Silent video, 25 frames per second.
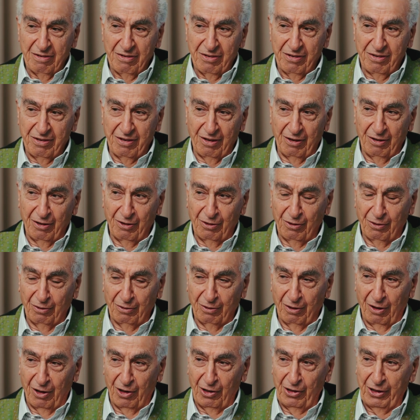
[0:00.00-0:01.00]

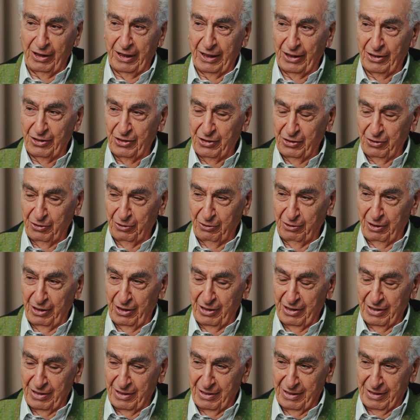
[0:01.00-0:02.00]
So all you can do
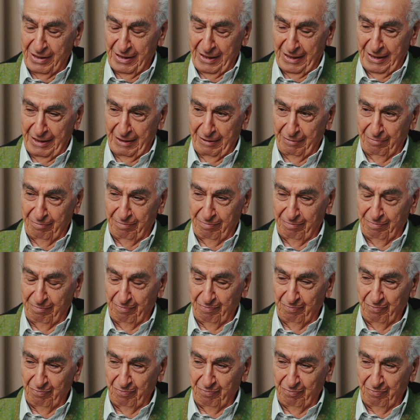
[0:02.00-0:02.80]
is um,